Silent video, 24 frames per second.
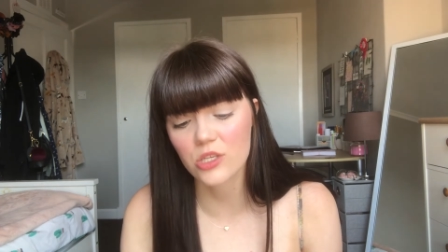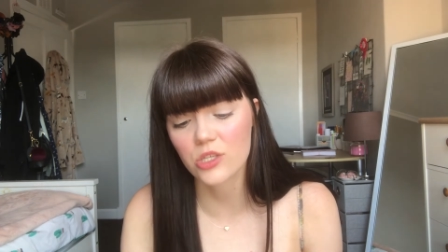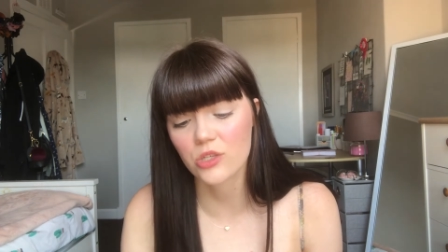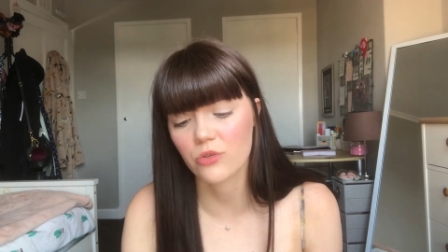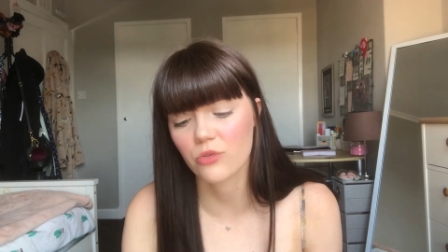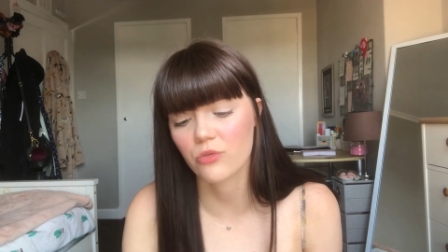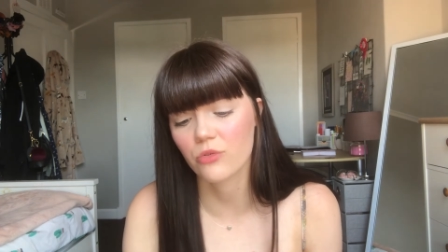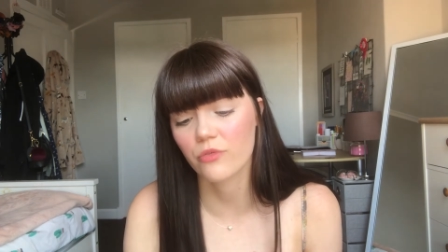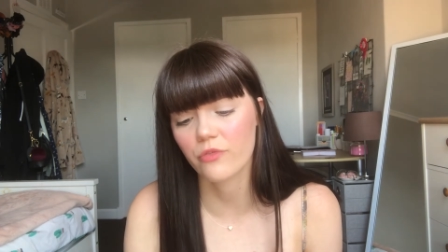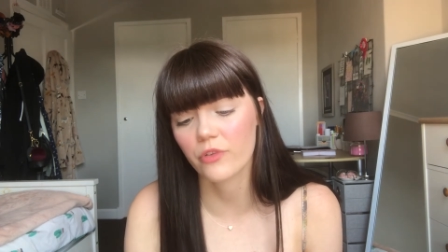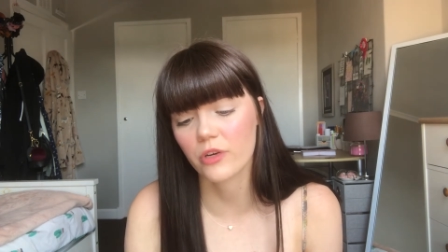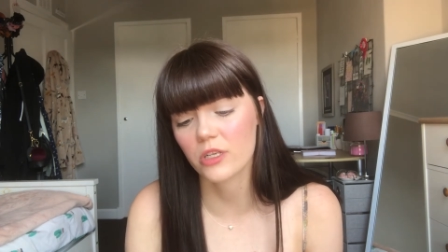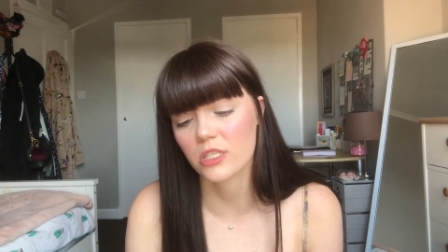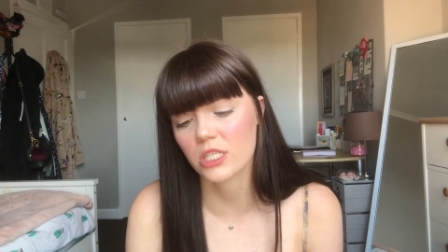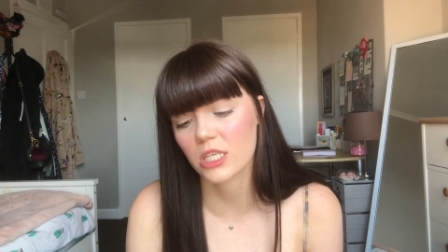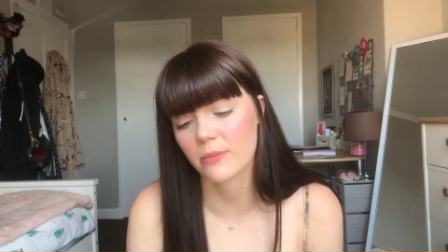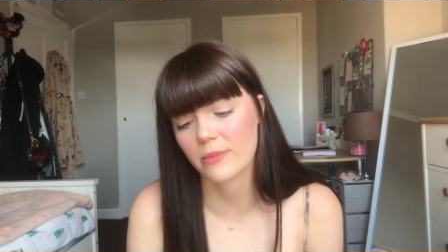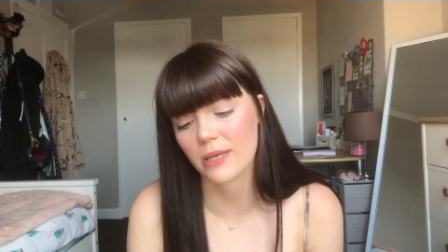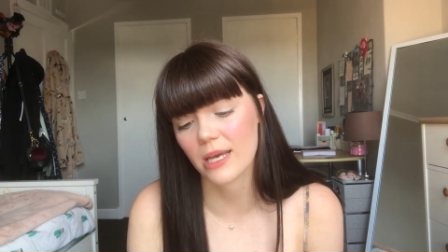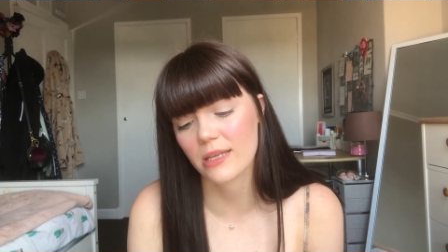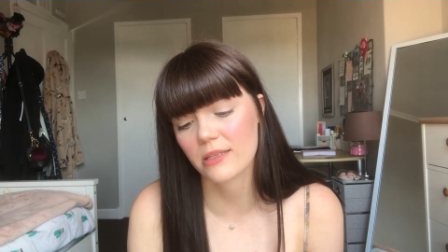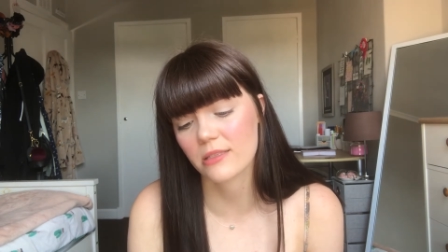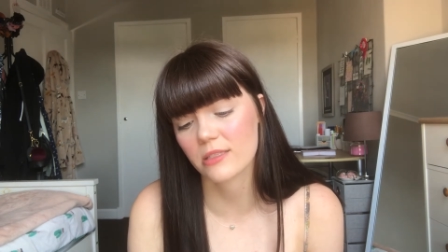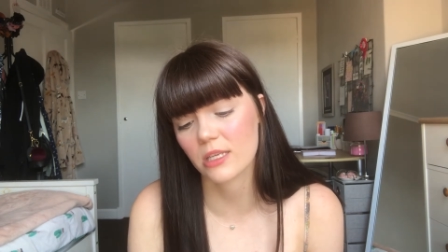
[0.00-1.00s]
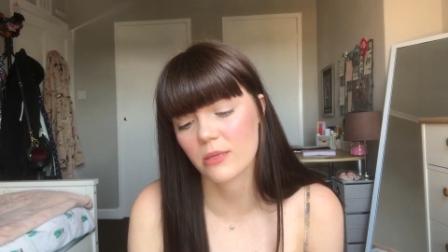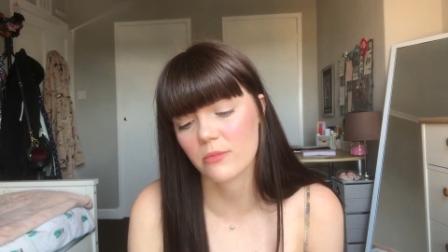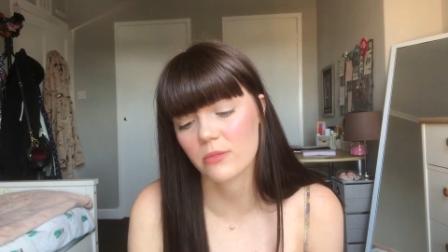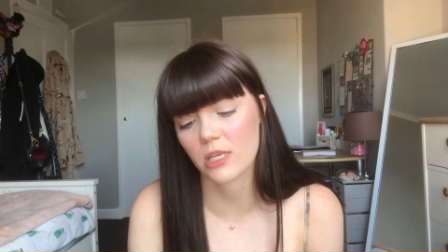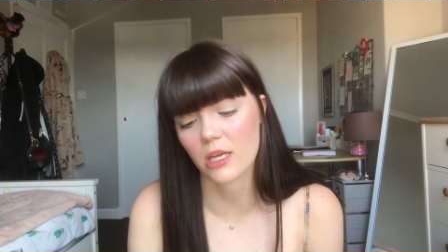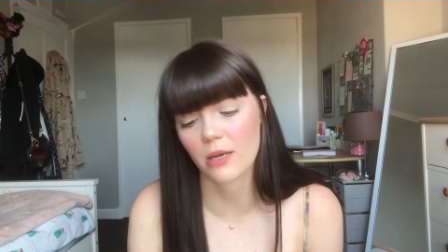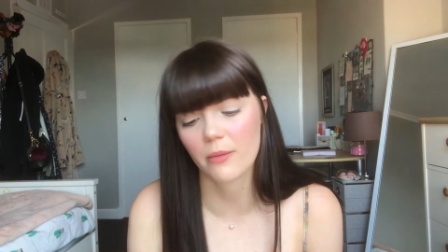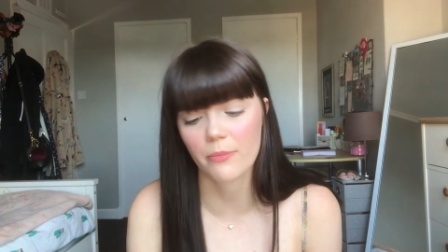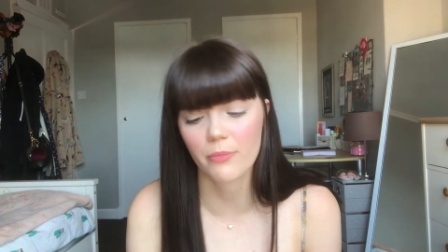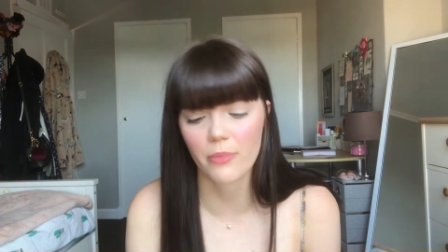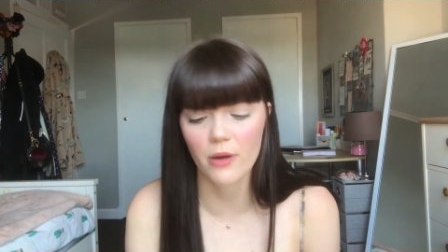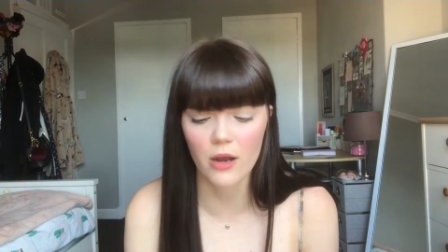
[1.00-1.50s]
so first name, last name,
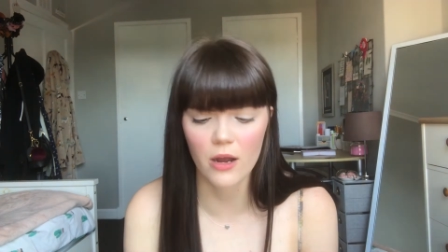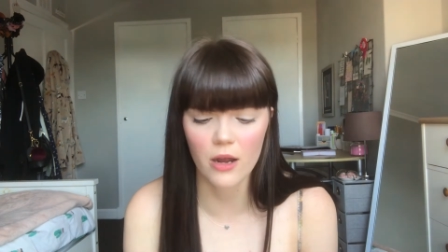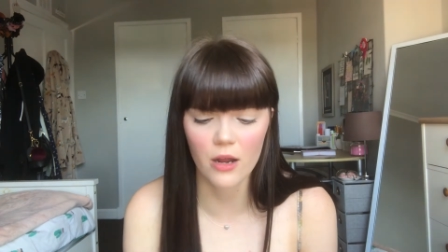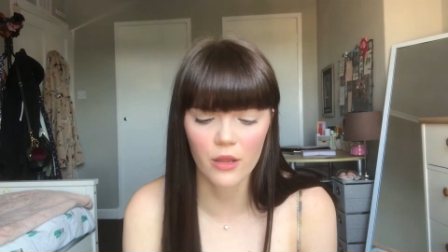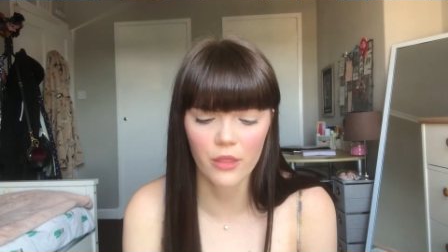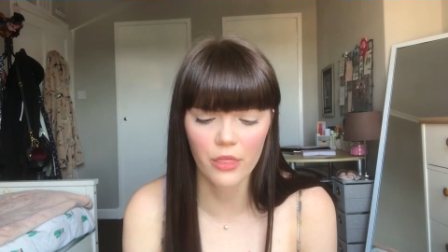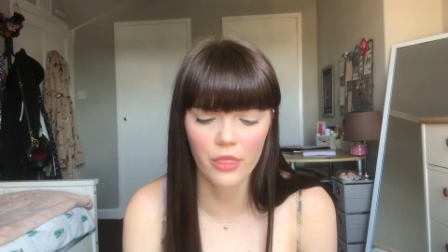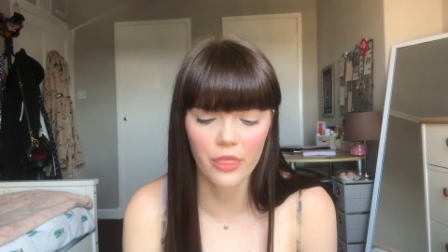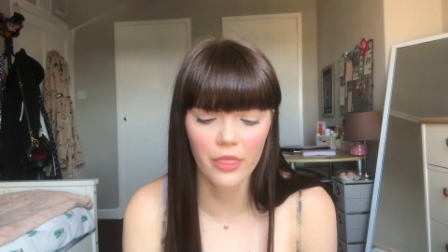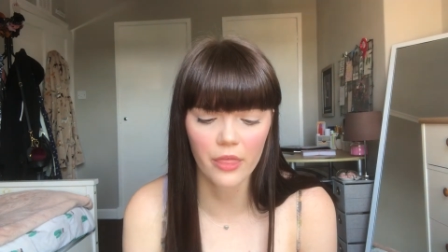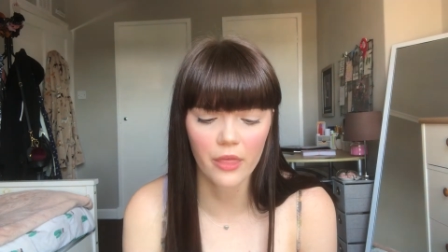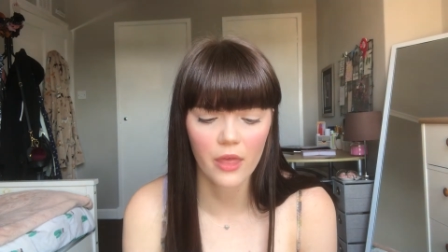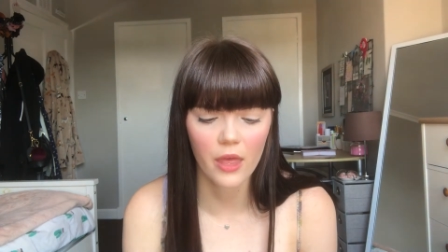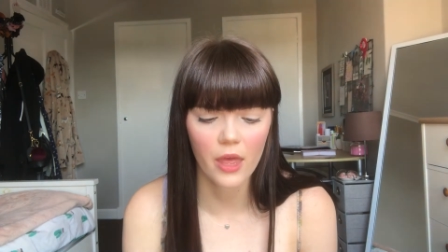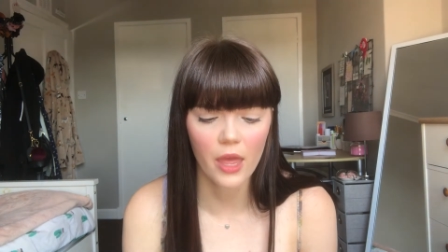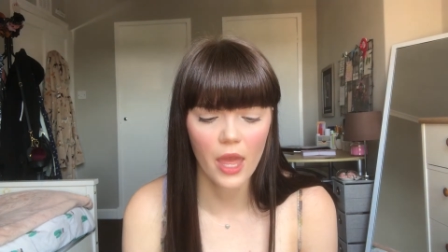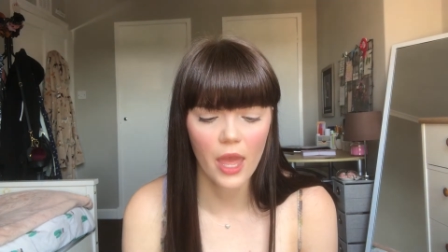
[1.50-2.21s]
date of birth.